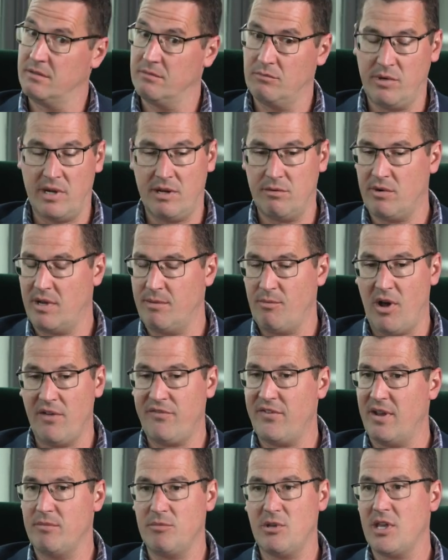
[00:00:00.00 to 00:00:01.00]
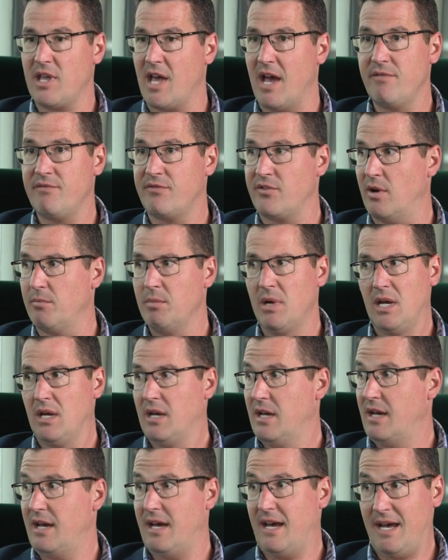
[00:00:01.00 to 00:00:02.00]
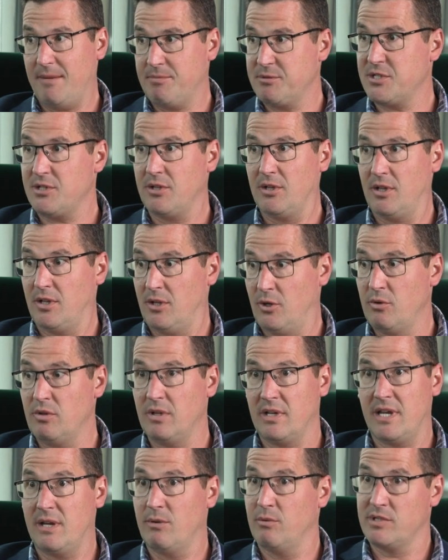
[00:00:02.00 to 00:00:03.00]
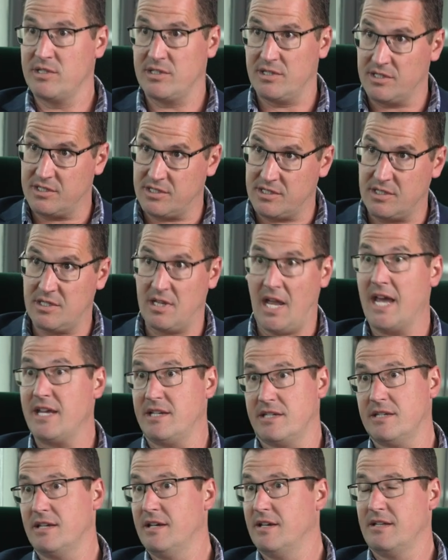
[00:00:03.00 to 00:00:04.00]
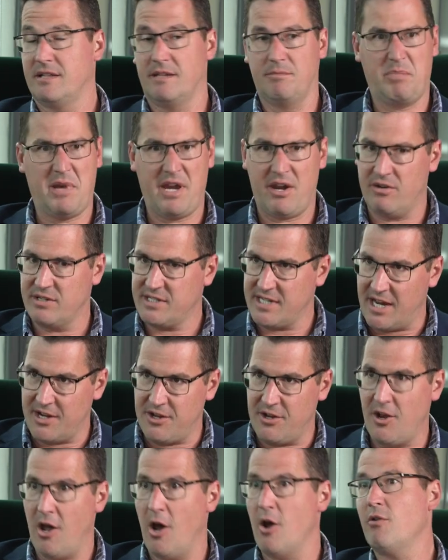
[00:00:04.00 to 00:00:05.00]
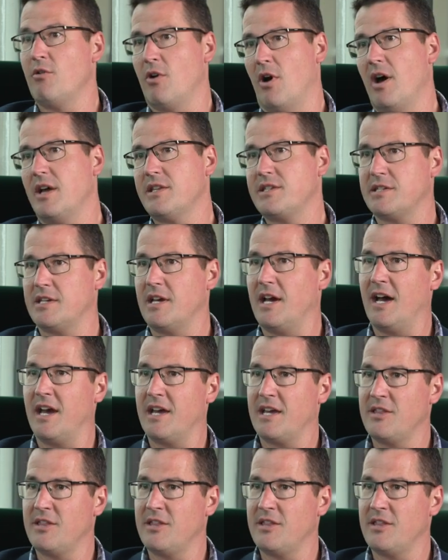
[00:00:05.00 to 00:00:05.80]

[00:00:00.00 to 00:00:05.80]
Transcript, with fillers: where, where my family came from, absolutely it was the state the parents had no rights uh,